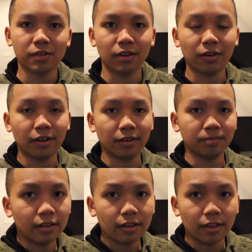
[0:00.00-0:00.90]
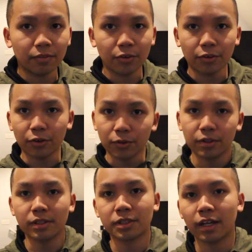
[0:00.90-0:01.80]
So um, if you're new
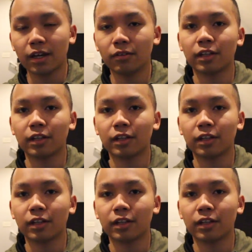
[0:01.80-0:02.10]
to this channel,